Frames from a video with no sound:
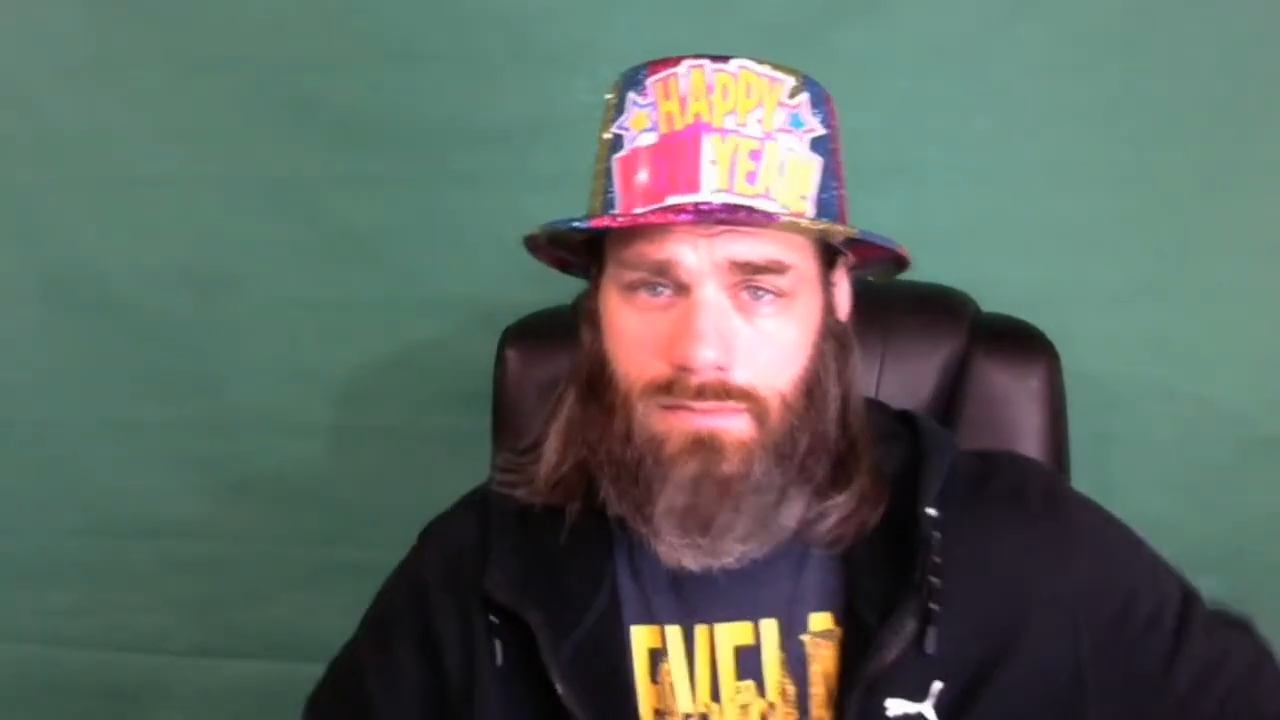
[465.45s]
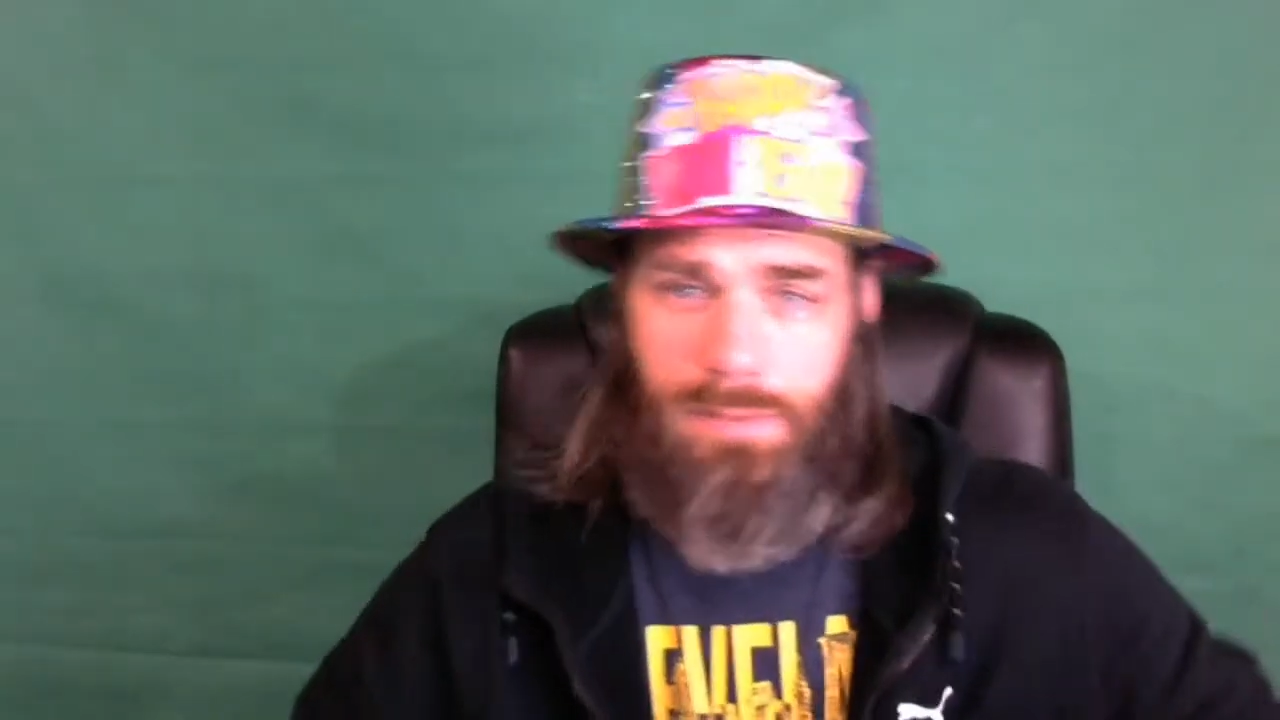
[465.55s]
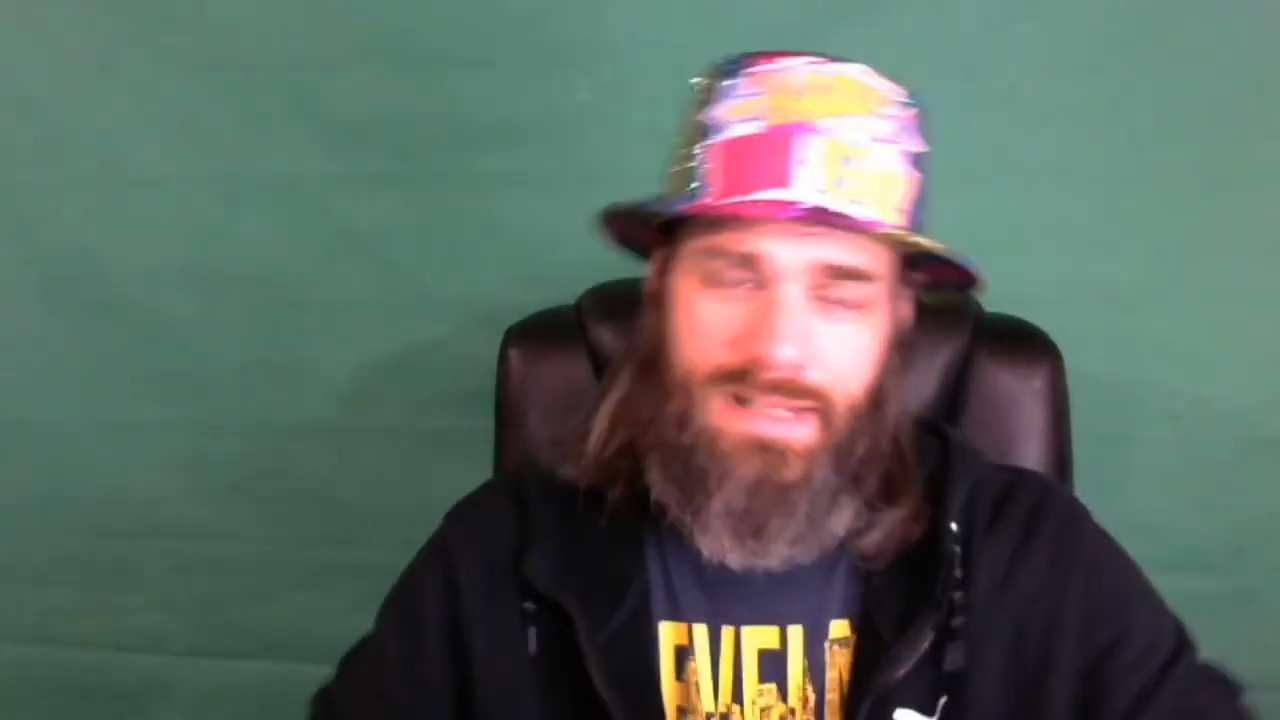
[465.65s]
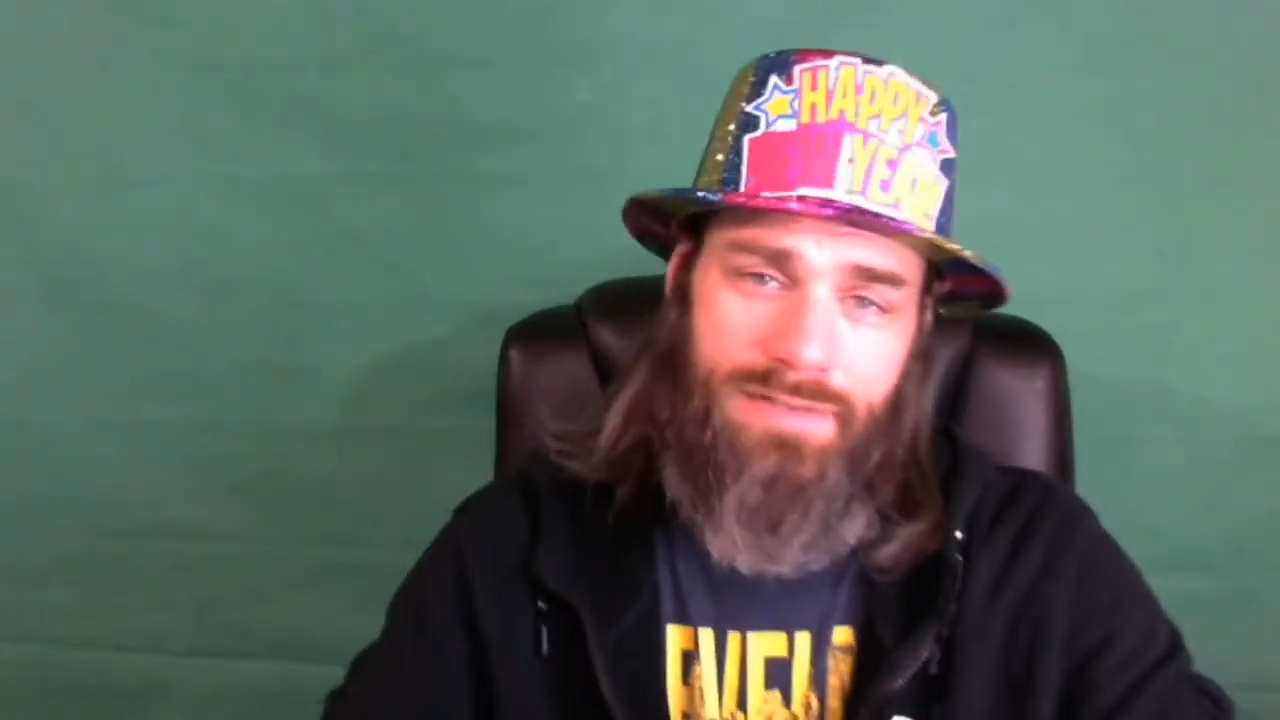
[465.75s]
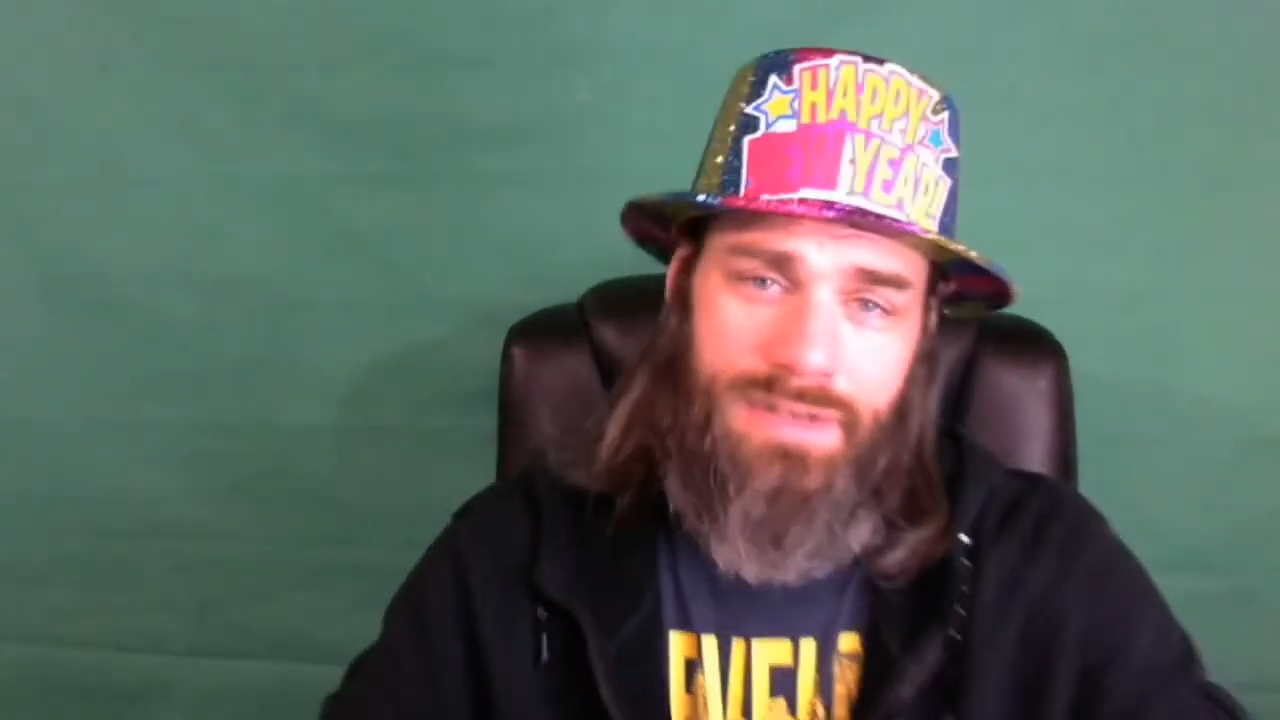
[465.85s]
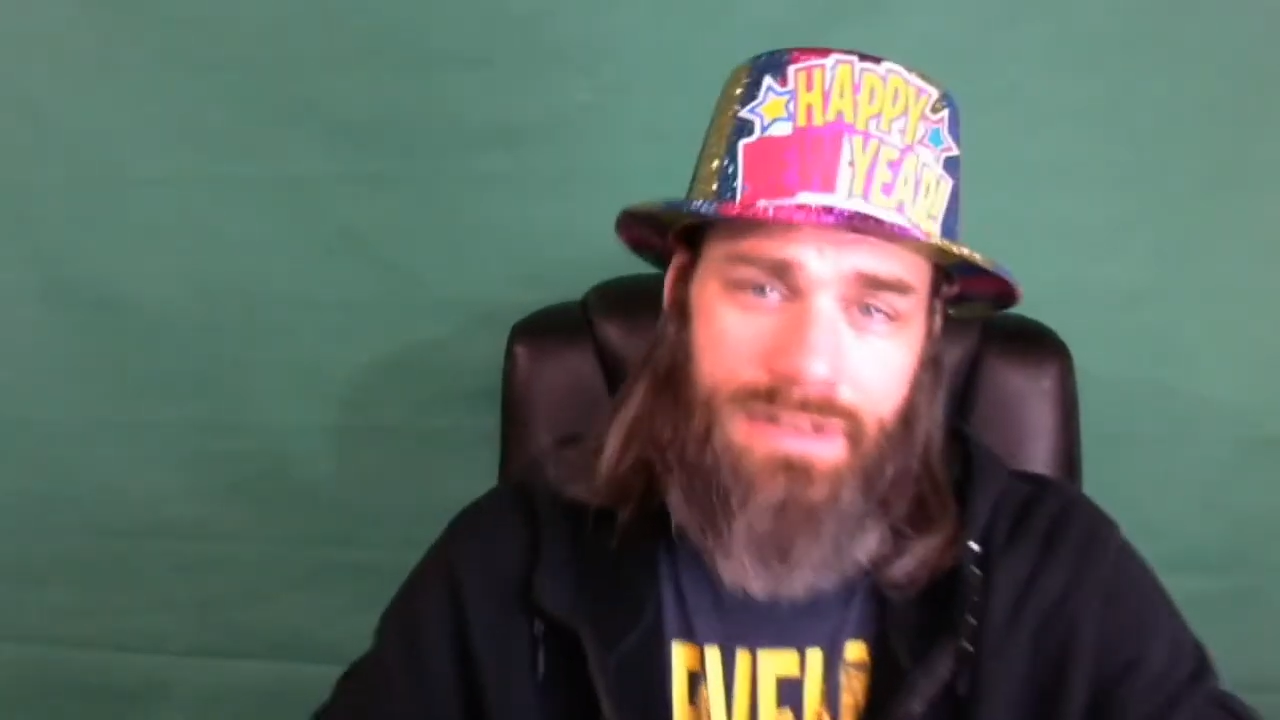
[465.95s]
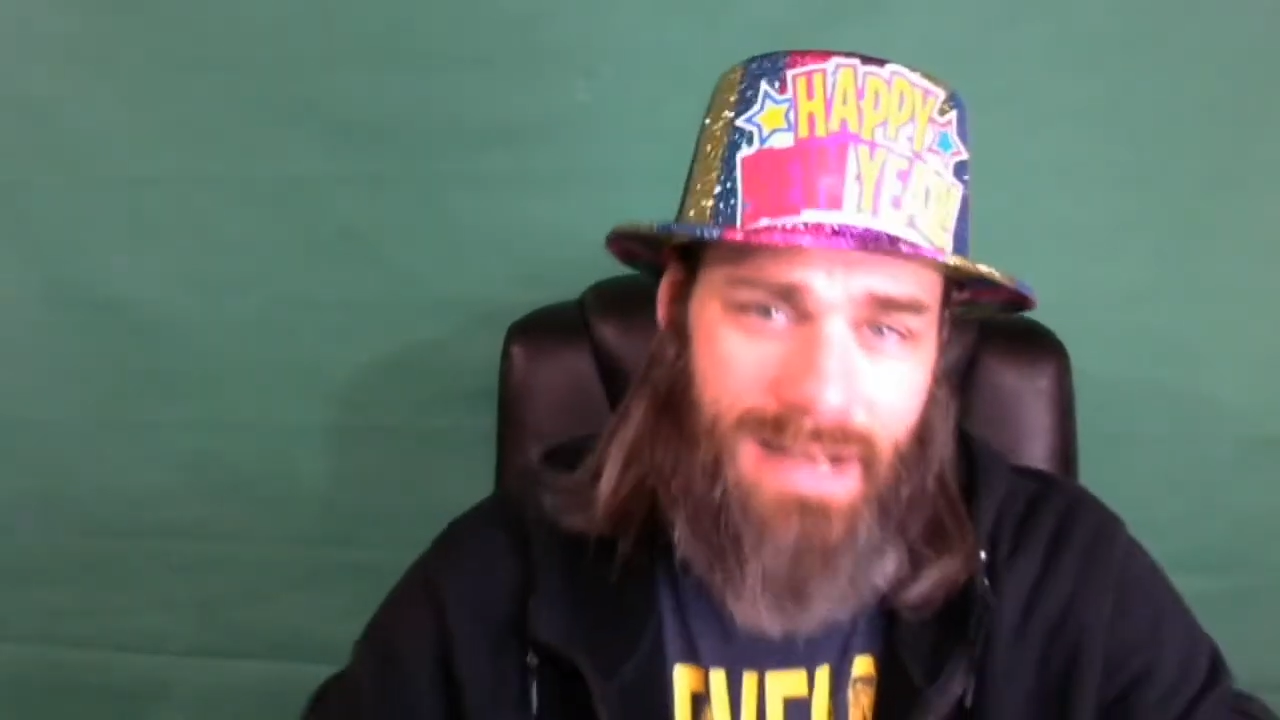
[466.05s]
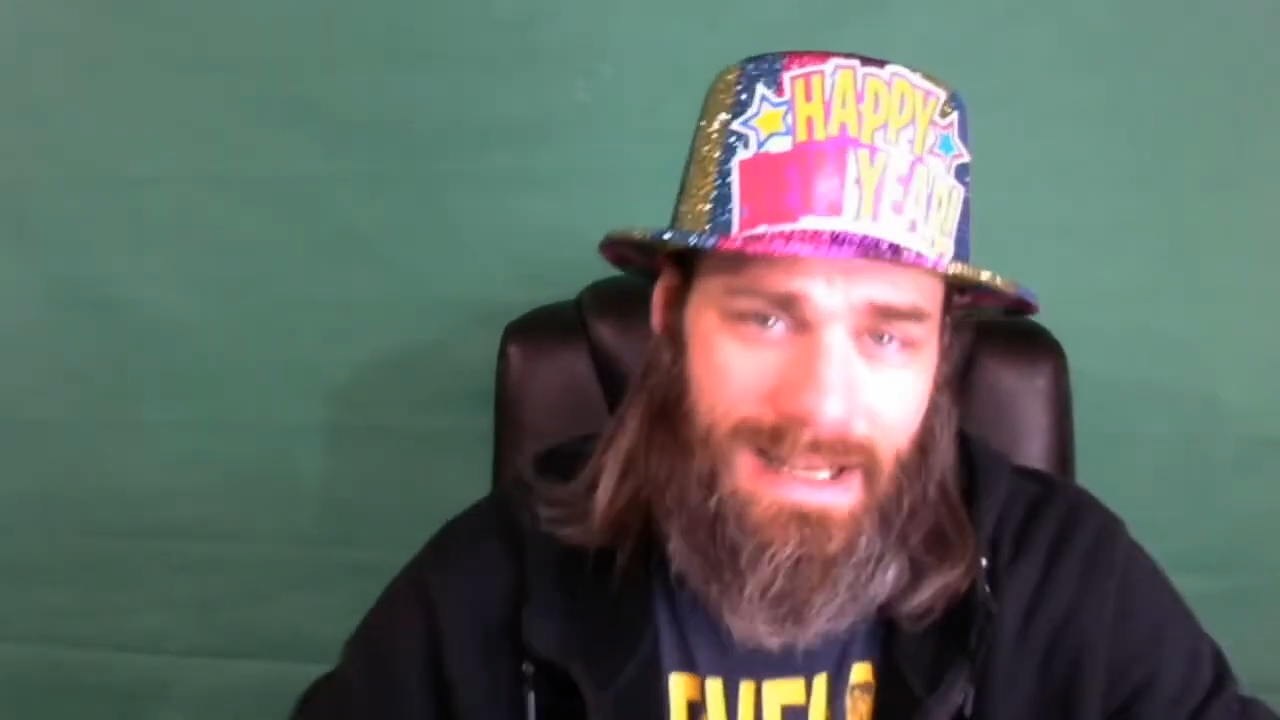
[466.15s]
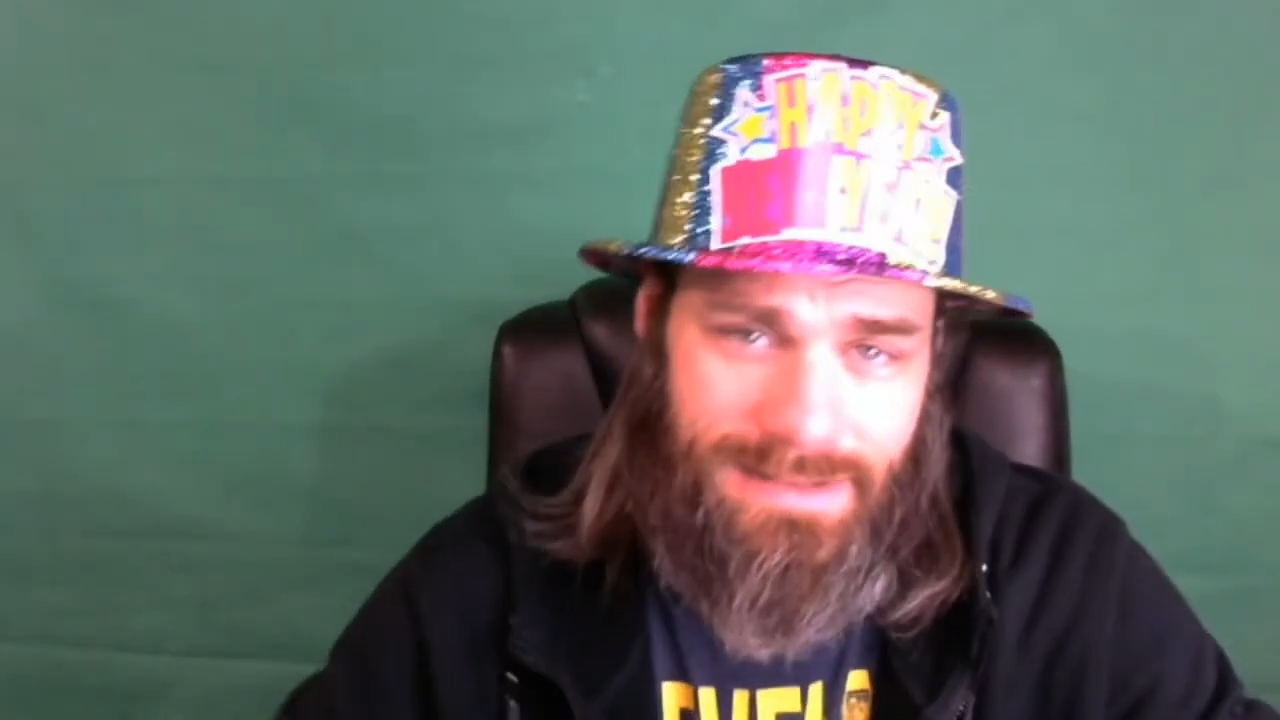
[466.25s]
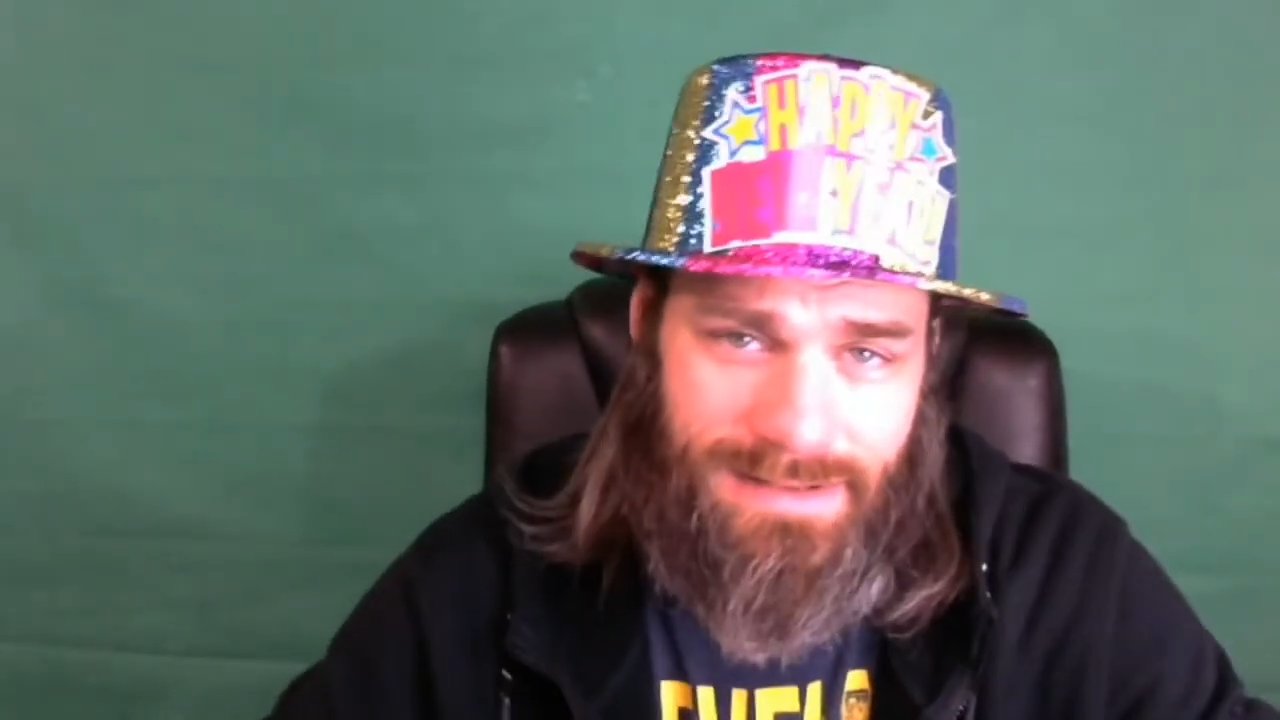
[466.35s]
I'm saving your
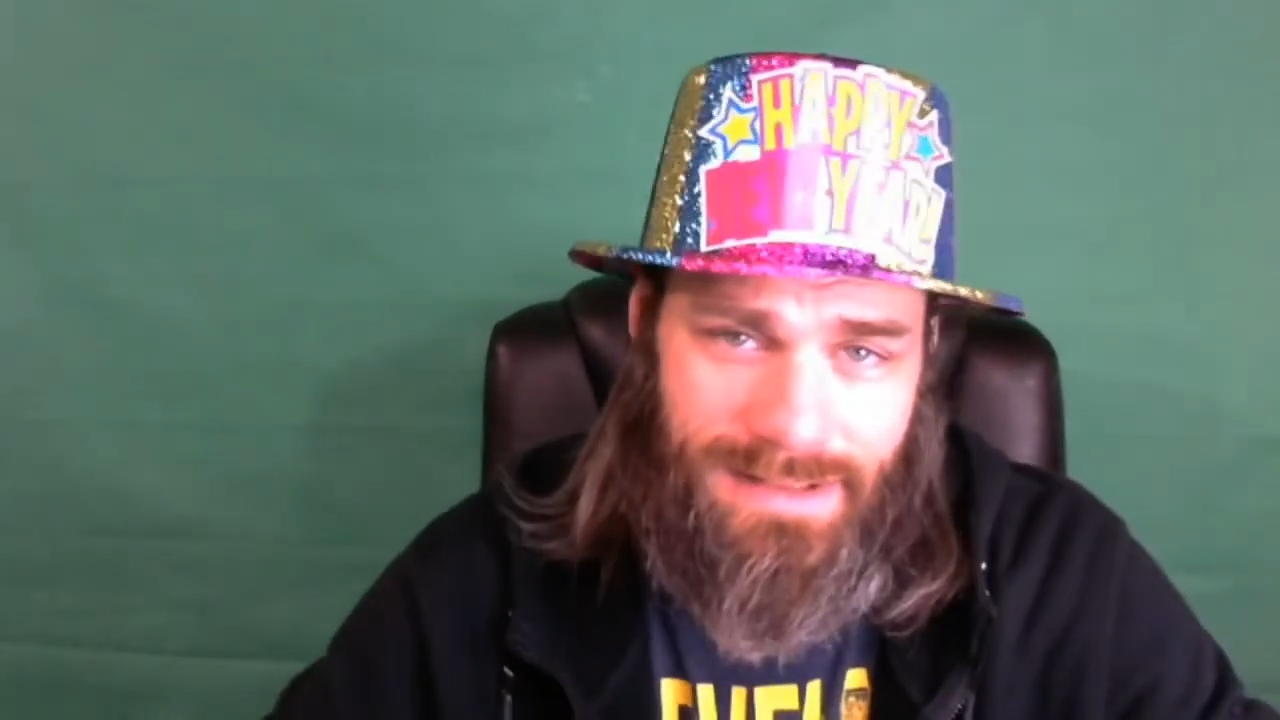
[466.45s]
guys'